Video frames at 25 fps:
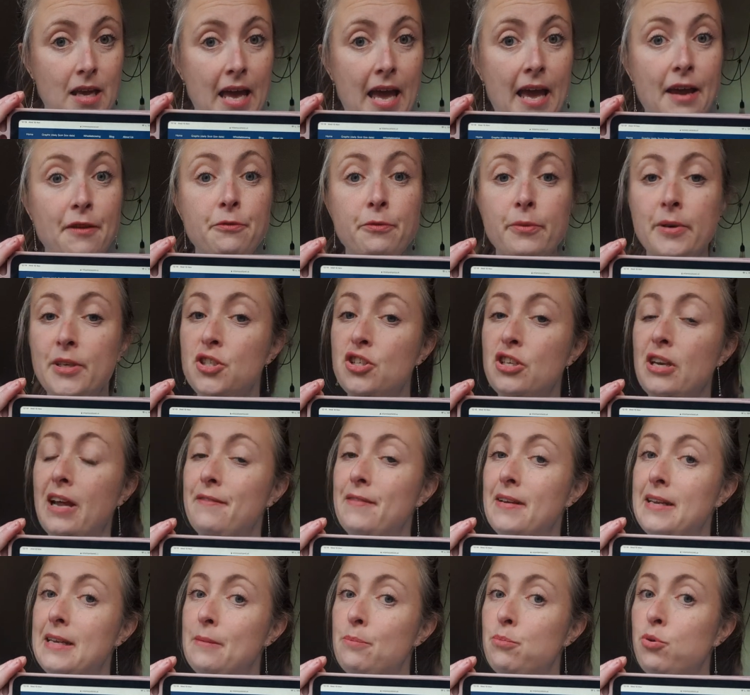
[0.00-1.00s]
If we should have
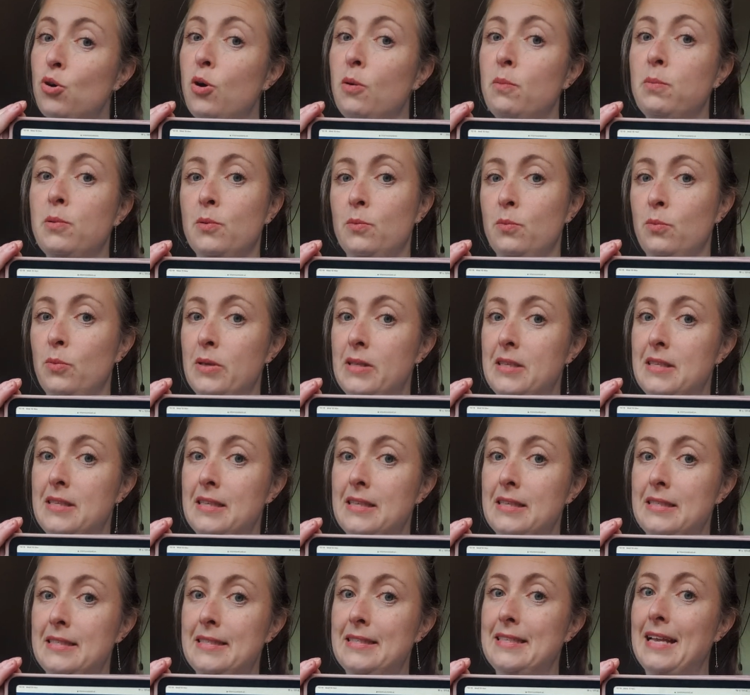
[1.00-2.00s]
any problem with
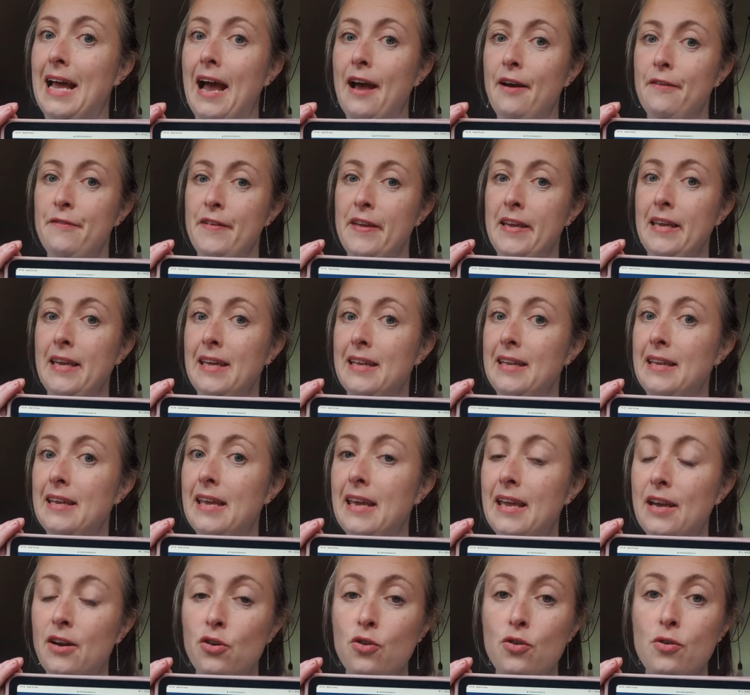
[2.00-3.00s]
staffing in
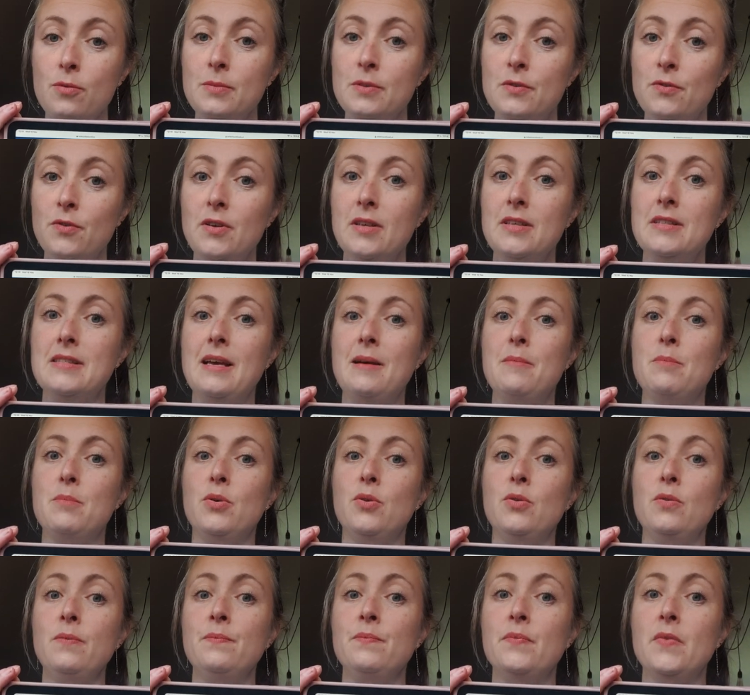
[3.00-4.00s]
care homes, for
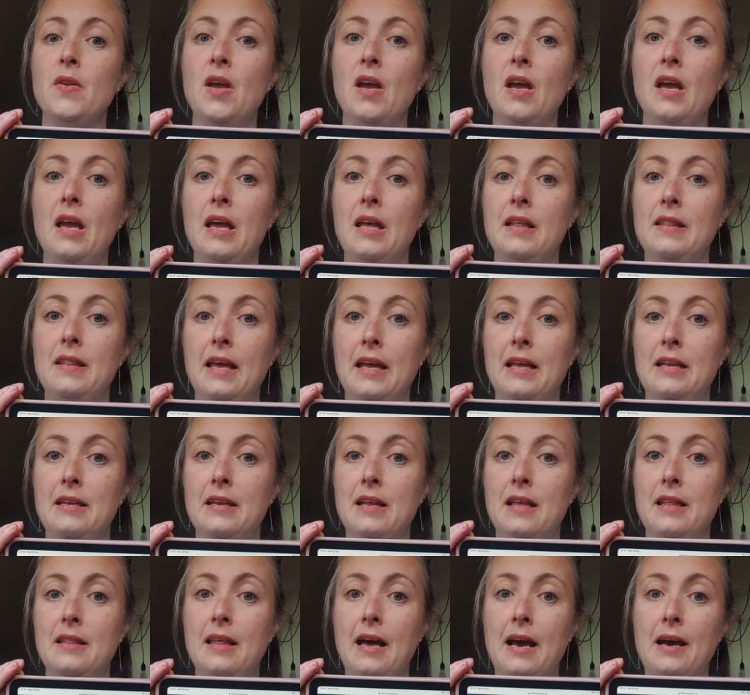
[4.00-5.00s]
example,
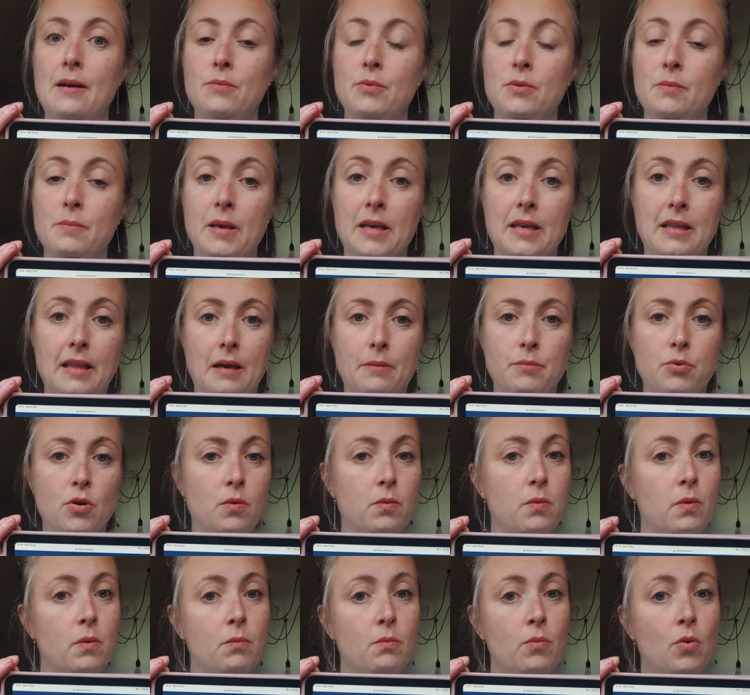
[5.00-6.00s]
then that would make that
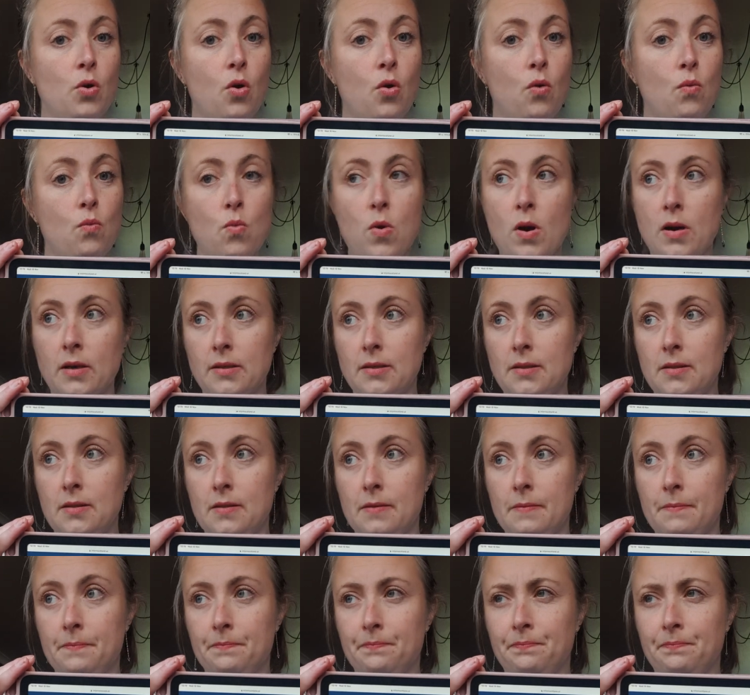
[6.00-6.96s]
problem worse.